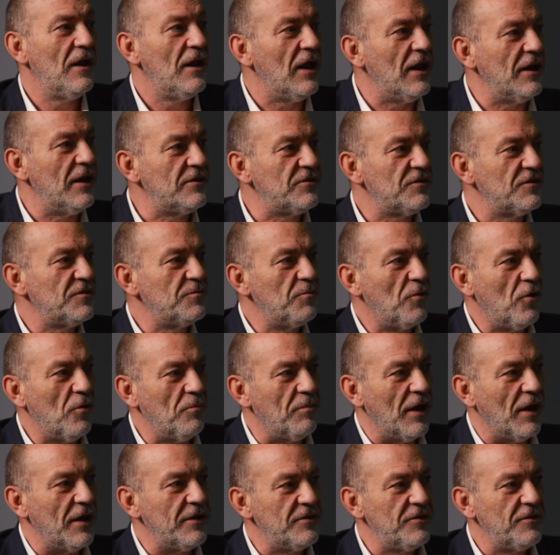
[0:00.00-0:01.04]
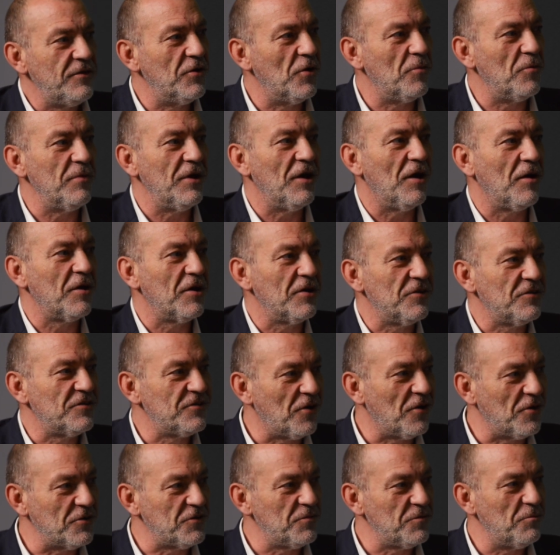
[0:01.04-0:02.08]
and it's a small bet. You know me; I'm going to
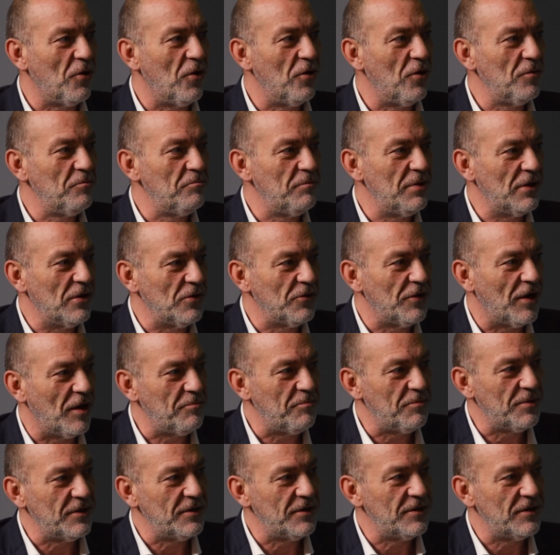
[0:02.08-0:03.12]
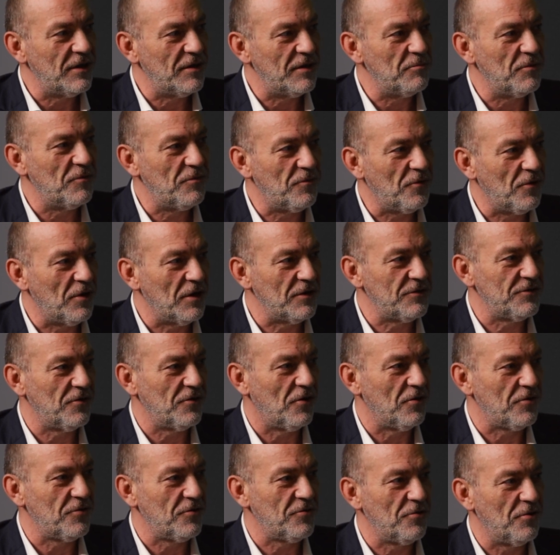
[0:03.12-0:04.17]
start small and build up, and before I
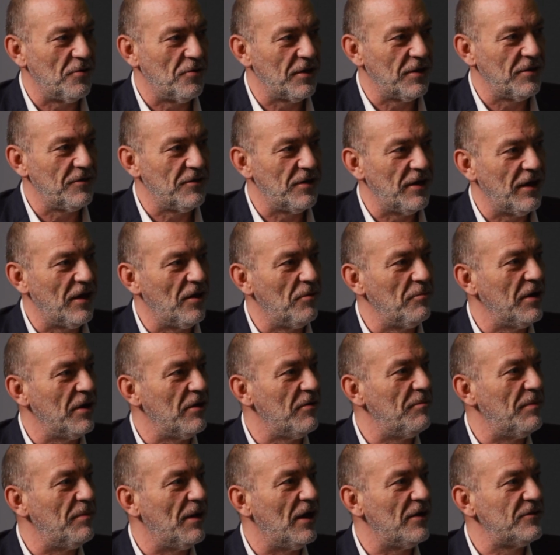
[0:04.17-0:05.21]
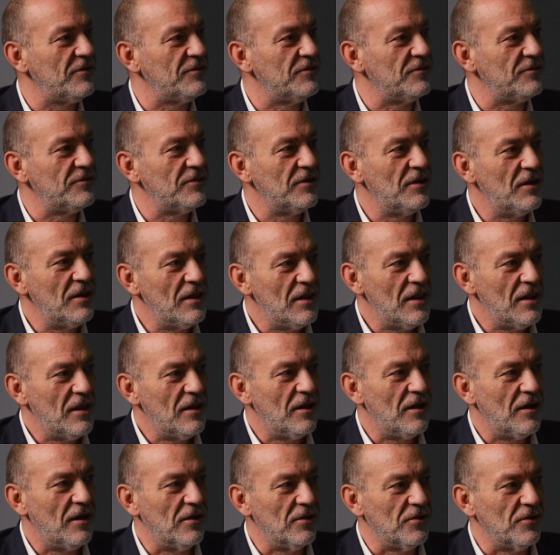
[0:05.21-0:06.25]
start throwing the Hail Mary passes,
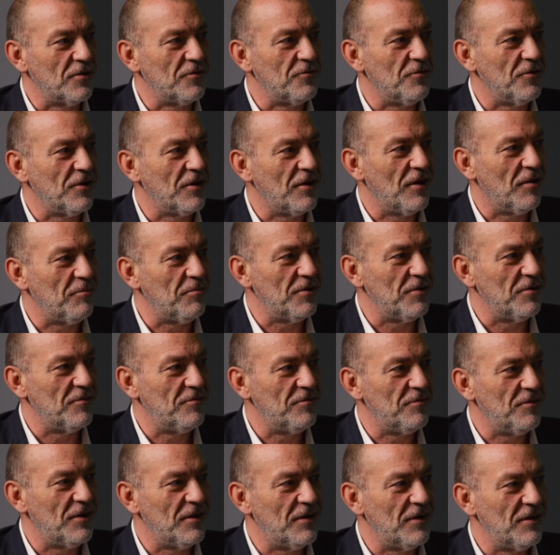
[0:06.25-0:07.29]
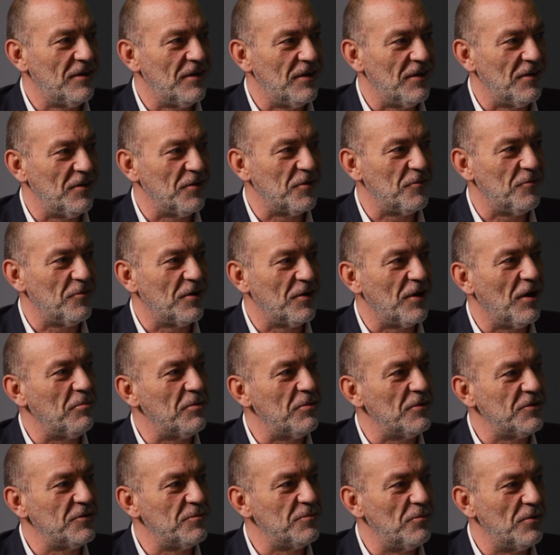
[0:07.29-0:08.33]
I'll look for a couple
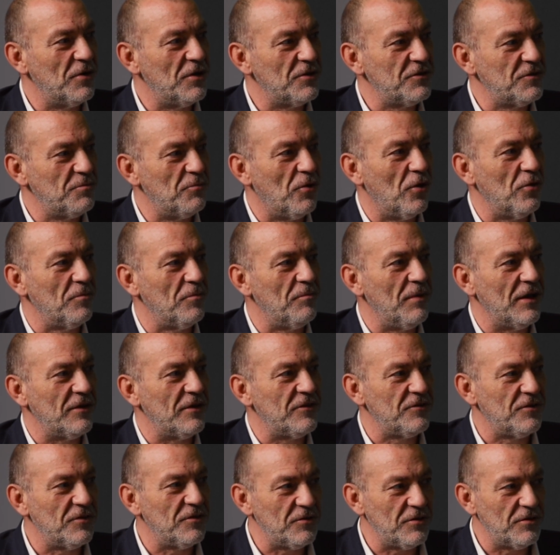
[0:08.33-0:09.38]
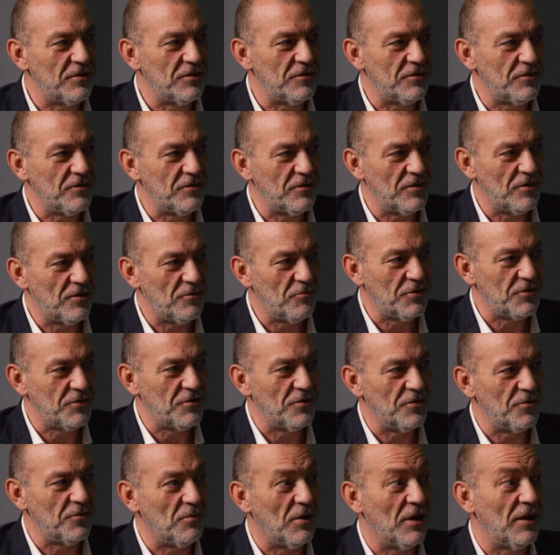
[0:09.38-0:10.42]
of smaller bets that
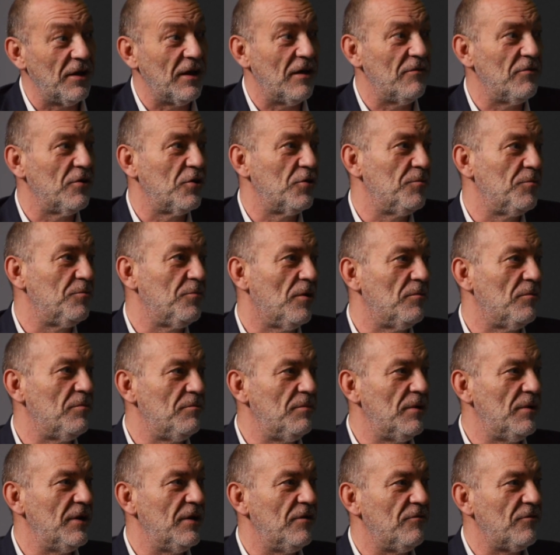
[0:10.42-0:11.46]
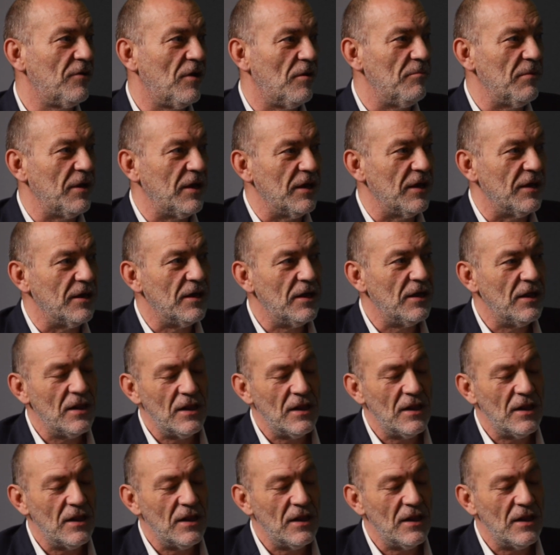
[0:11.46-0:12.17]
return well and have a good probability of coming in.